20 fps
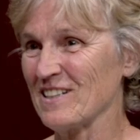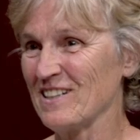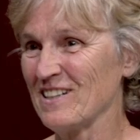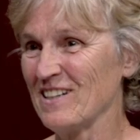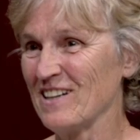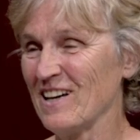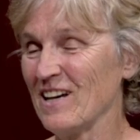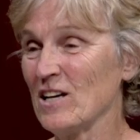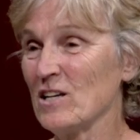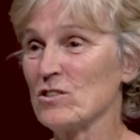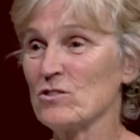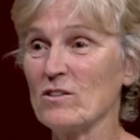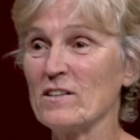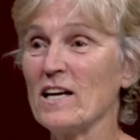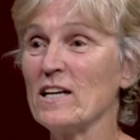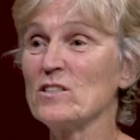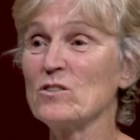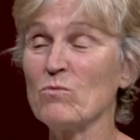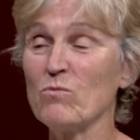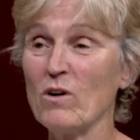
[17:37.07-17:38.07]
Mm-hmm. Yeah. So
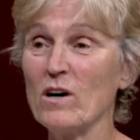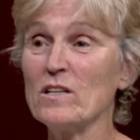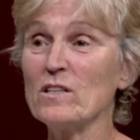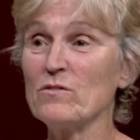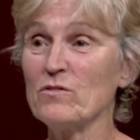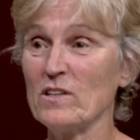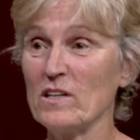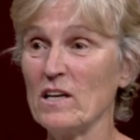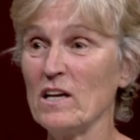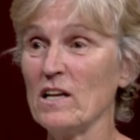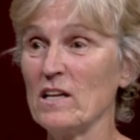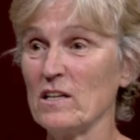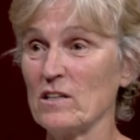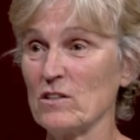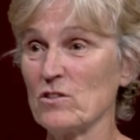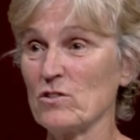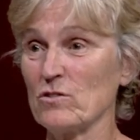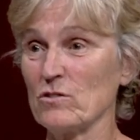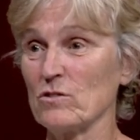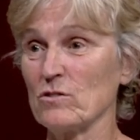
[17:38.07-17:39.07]
that's one of the healing
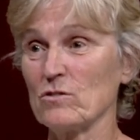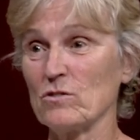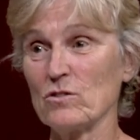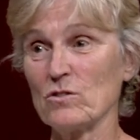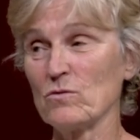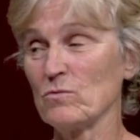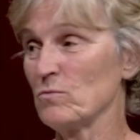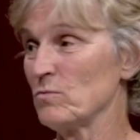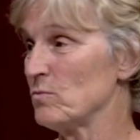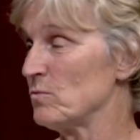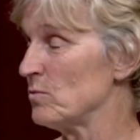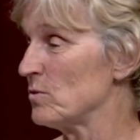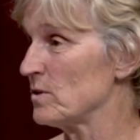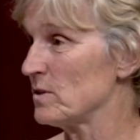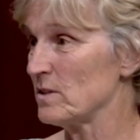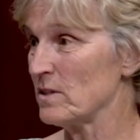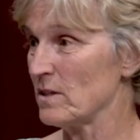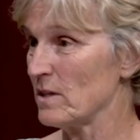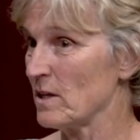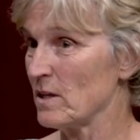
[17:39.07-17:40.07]
circles. Yeah.
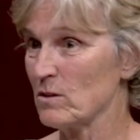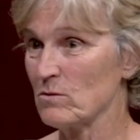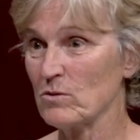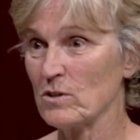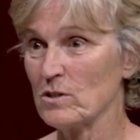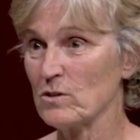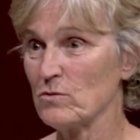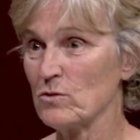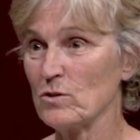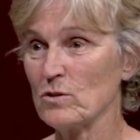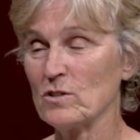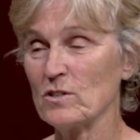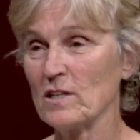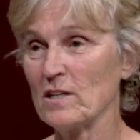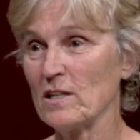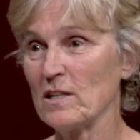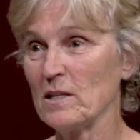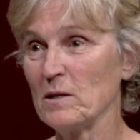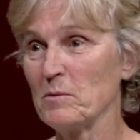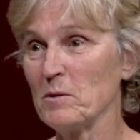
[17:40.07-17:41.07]
Would either one of you
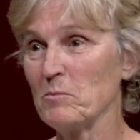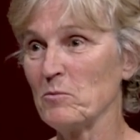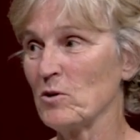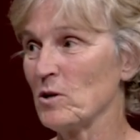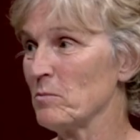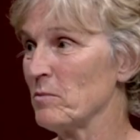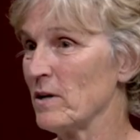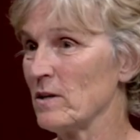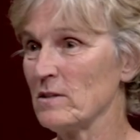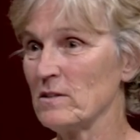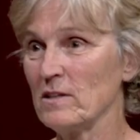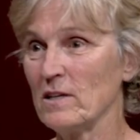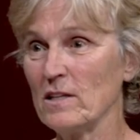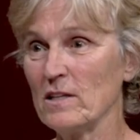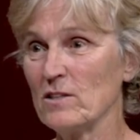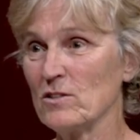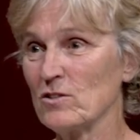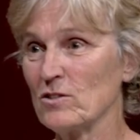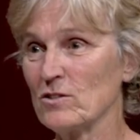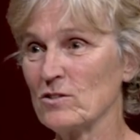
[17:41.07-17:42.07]
tell a little bit more about the
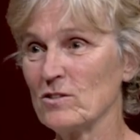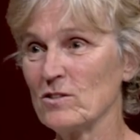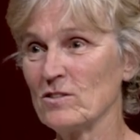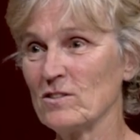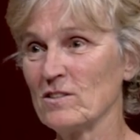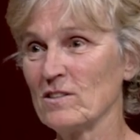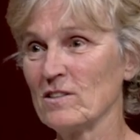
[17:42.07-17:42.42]
healing circles?